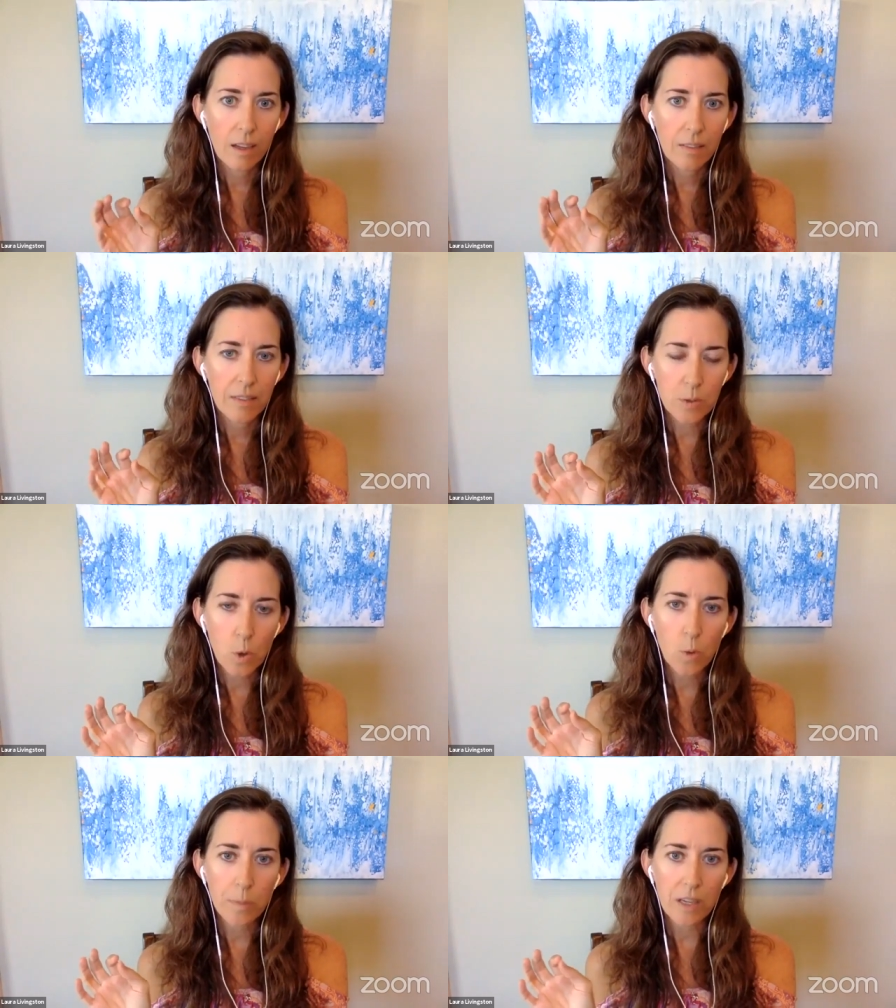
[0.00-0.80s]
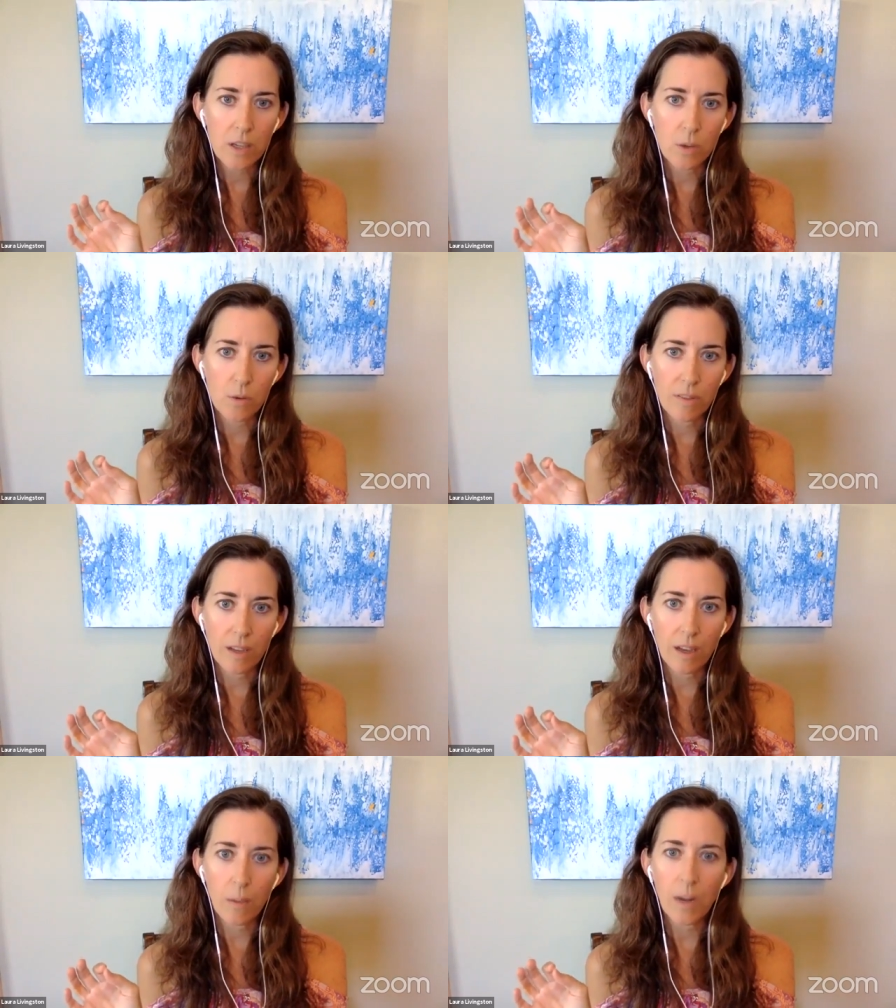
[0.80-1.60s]
this hope EU
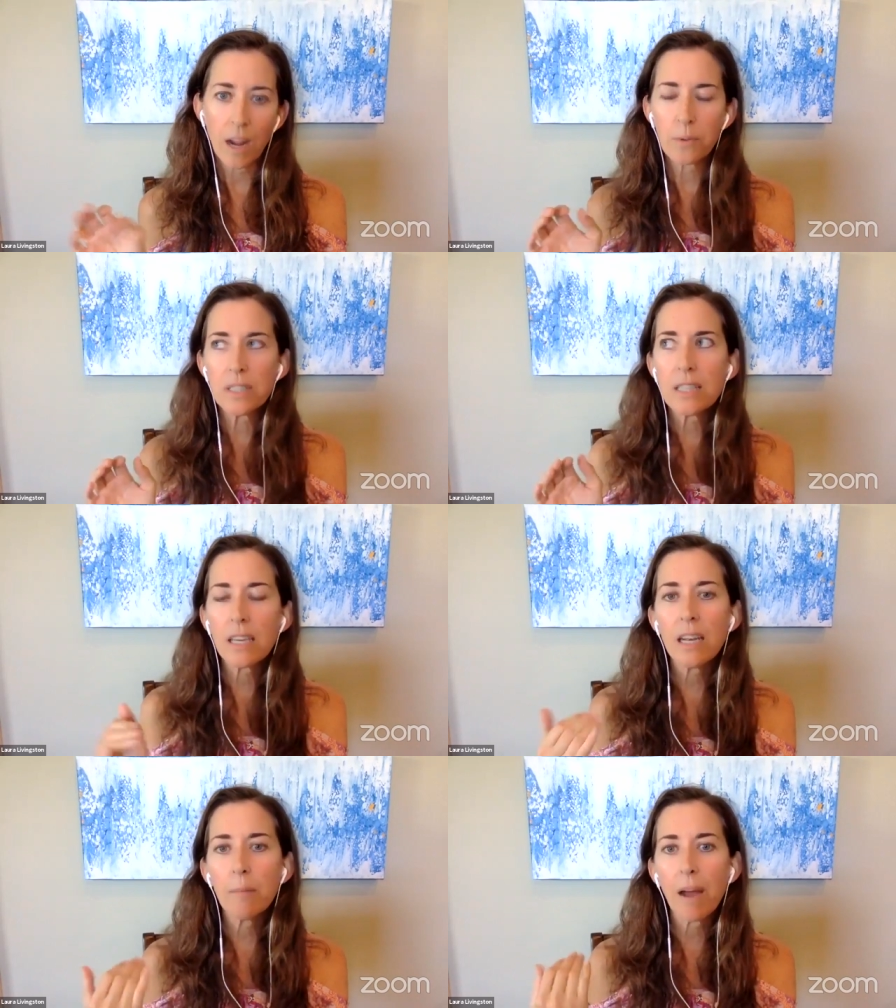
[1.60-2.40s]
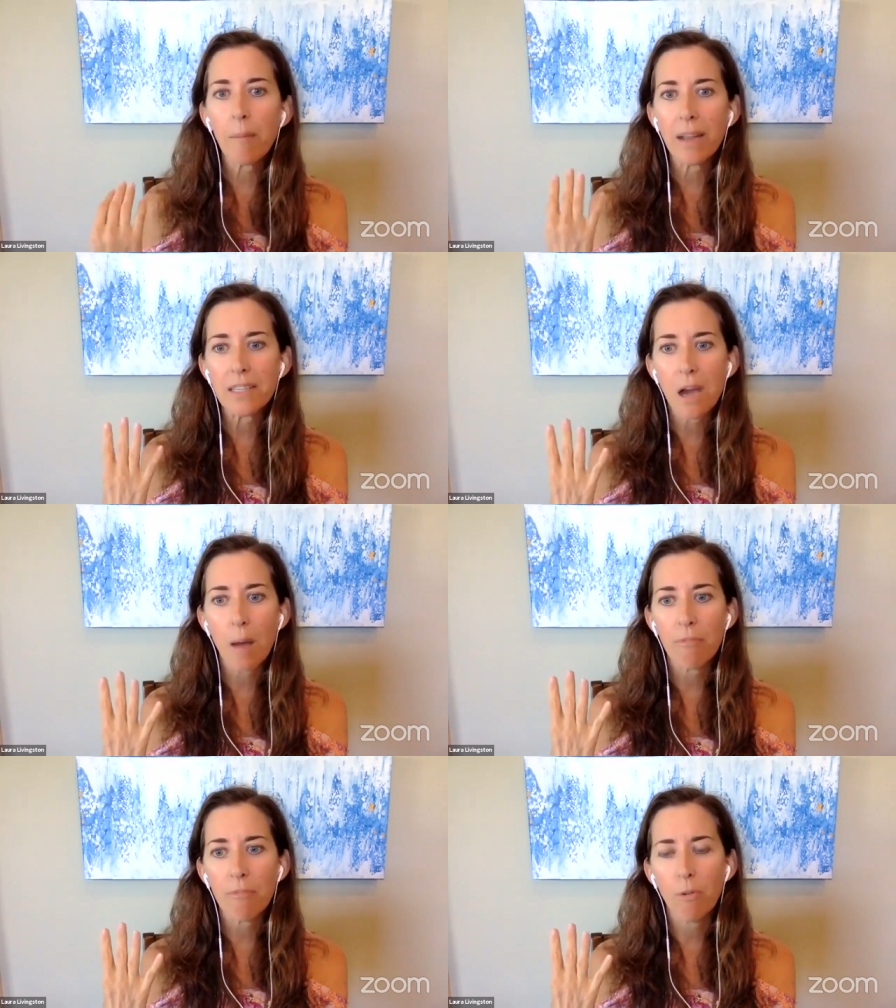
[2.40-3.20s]
thing. When I was thinking about my
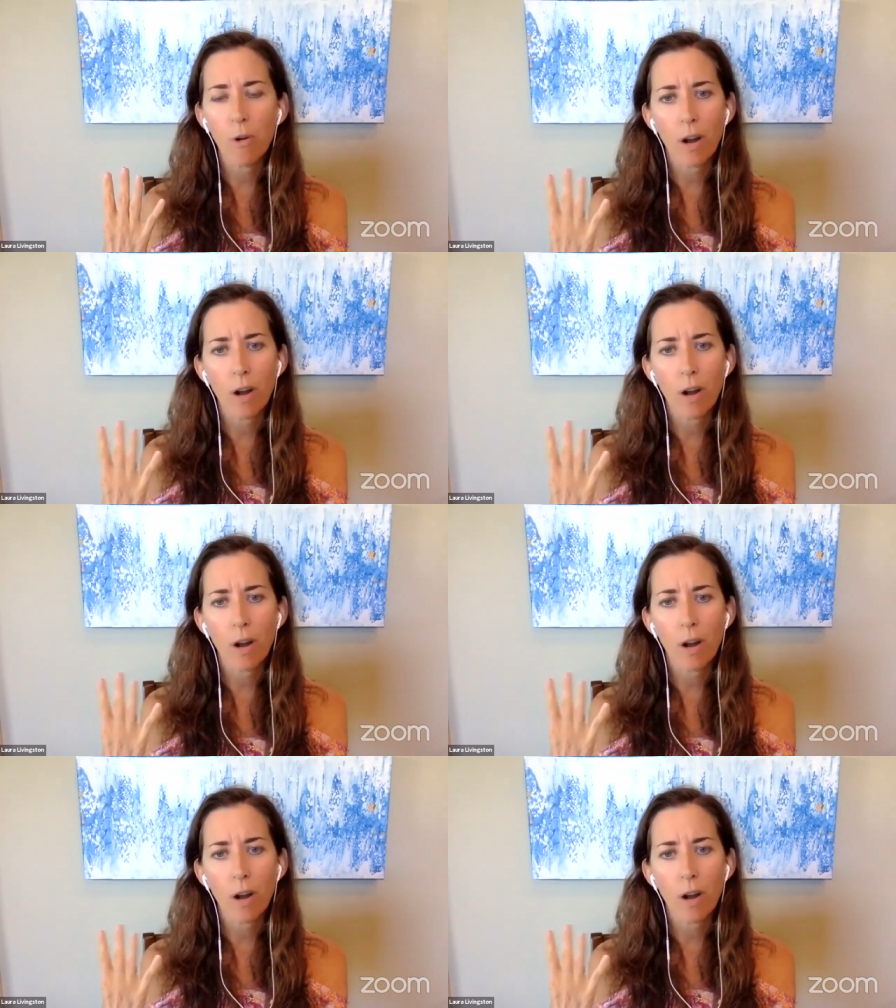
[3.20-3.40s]
top four,